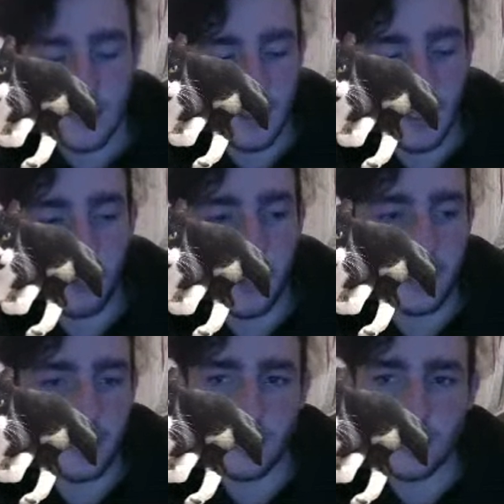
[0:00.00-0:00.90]
That way
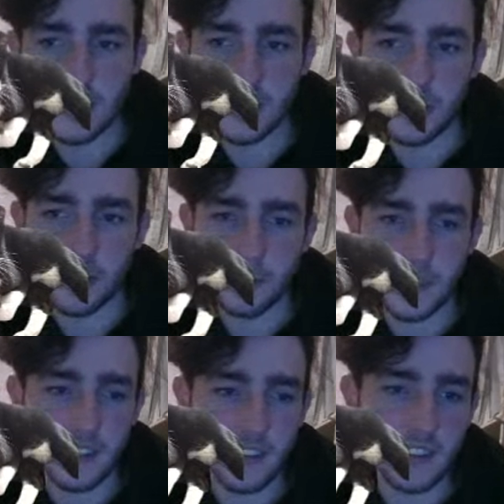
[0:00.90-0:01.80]
it'll always show up
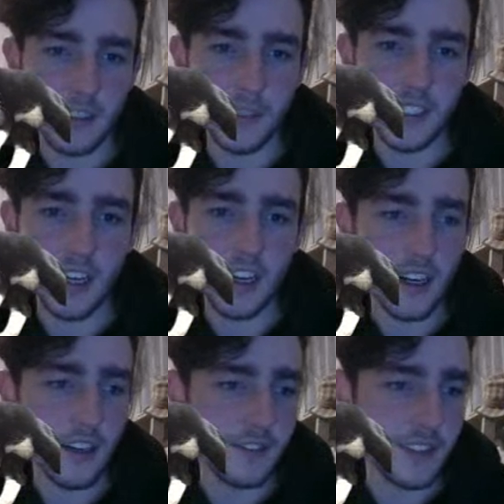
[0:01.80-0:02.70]
as something
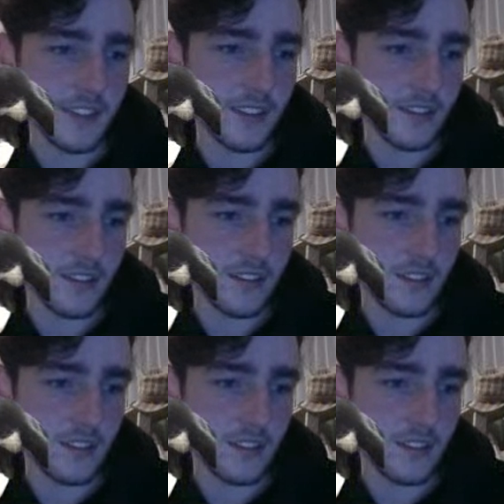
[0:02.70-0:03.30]
half decent.